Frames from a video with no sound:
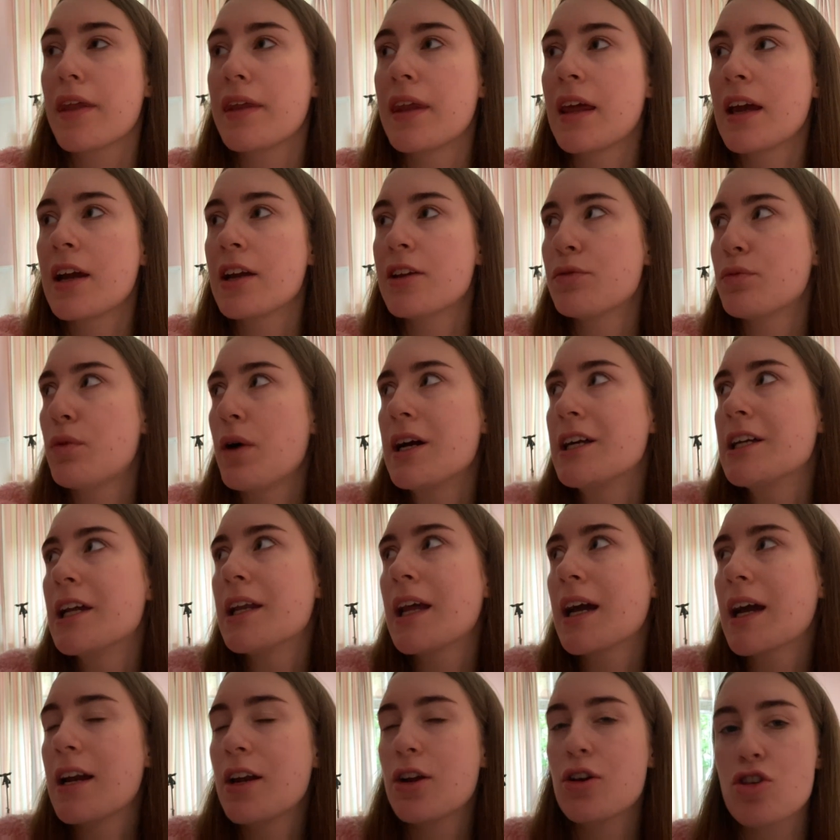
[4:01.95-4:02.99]
thinking of wearing
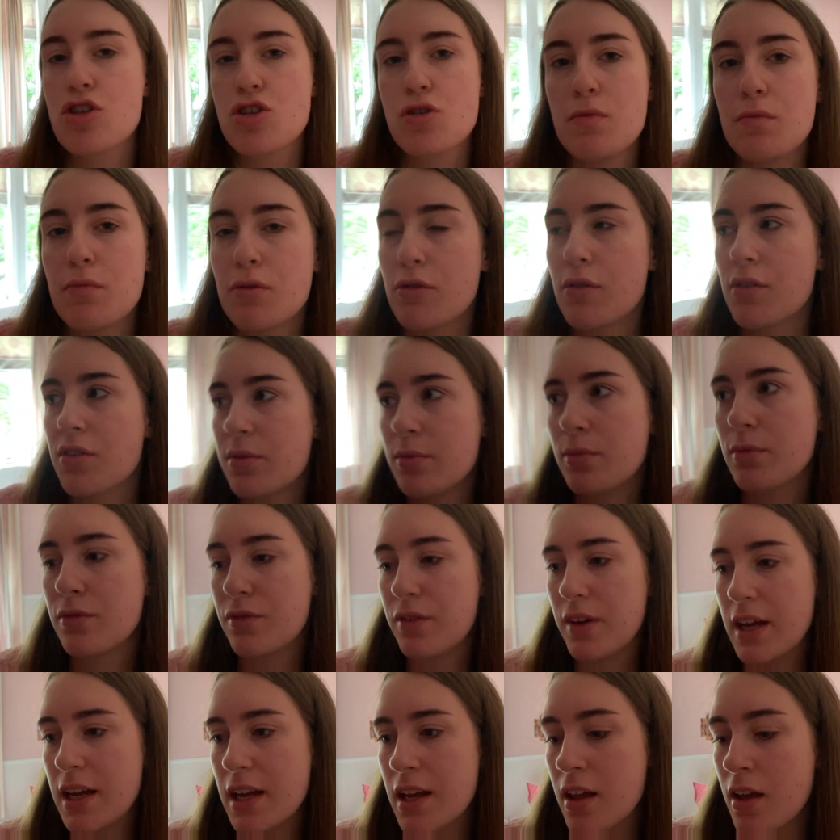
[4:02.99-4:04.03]
like a little jumper or
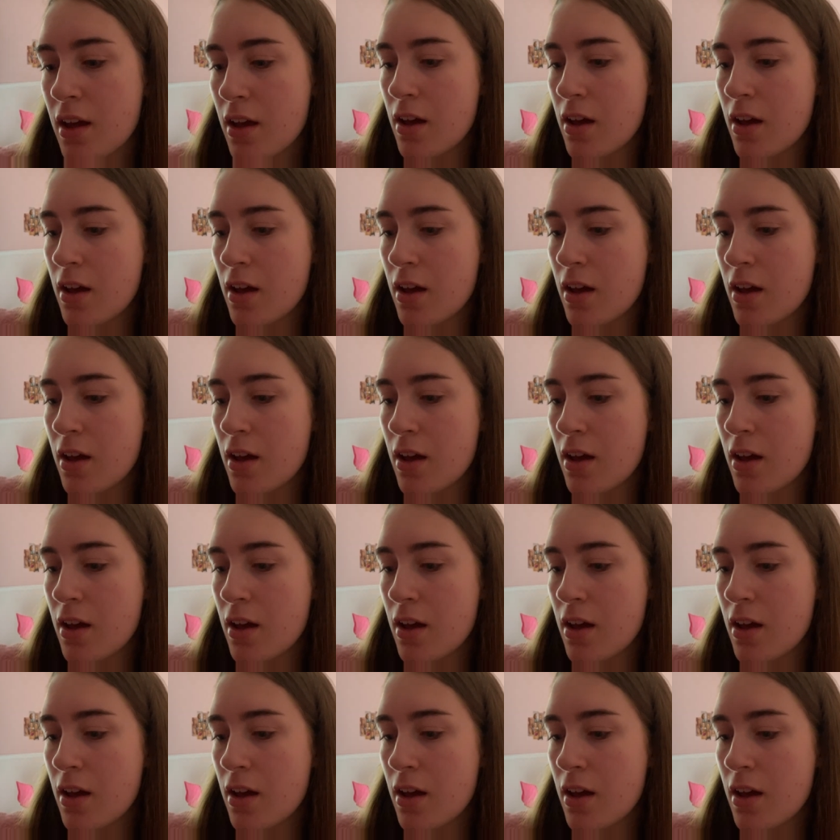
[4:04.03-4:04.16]
something.